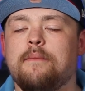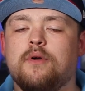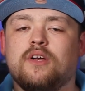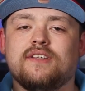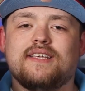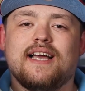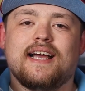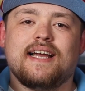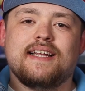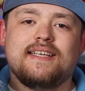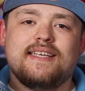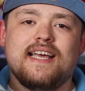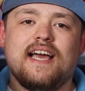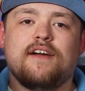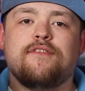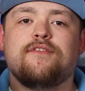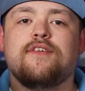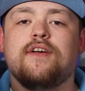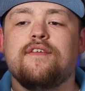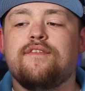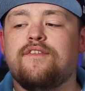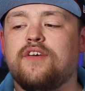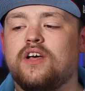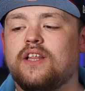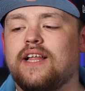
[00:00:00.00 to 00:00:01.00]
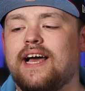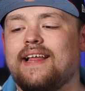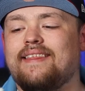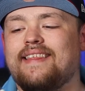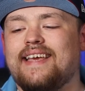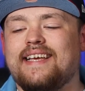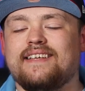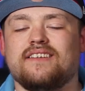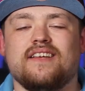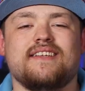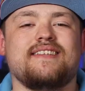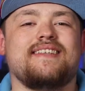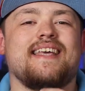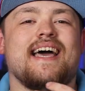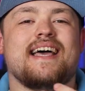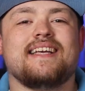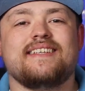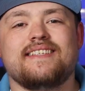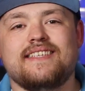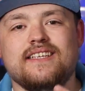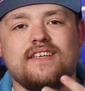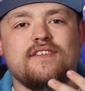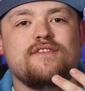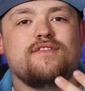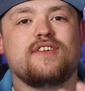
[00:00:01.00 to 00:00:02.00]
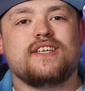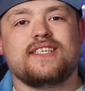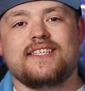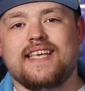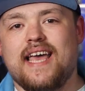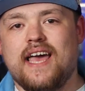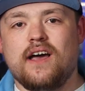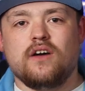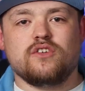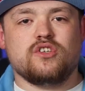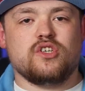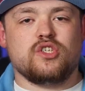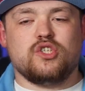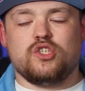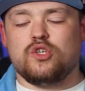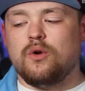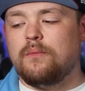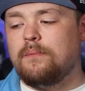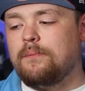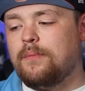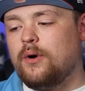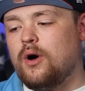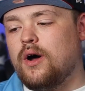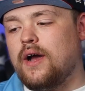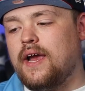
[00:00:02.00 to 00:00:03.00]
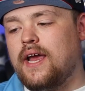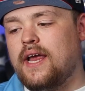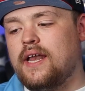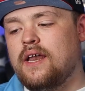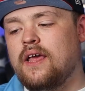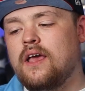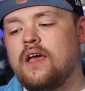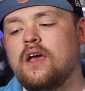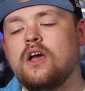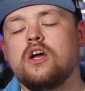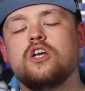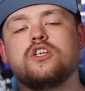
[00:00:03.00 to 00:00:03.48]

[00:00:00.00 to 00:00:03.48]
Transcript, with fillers: because I can definitely feel like these are destined for sales at some point.